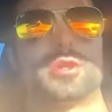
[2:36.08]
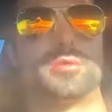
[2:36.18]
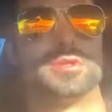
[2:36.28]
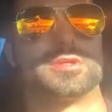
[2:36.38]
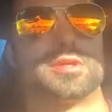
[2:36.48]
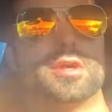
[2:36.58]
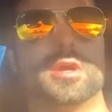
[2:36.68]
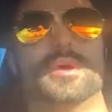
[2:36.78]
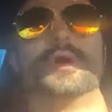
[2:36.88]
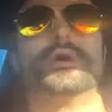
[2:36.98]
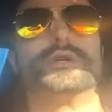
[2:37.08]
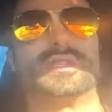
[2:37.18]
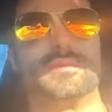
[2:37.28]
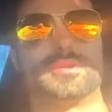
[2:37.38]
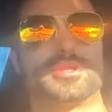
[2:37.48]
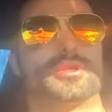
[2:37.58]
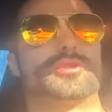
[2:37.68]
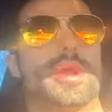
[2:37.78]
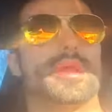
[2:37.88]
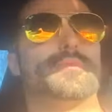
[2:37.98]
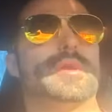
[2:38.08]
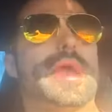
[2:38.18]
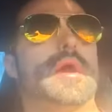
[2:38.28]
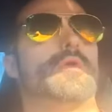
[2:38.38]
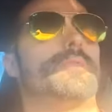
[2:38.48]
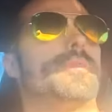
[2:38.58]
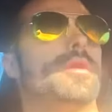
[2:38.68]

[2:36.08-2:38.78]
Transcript: which always seems to straighten me out.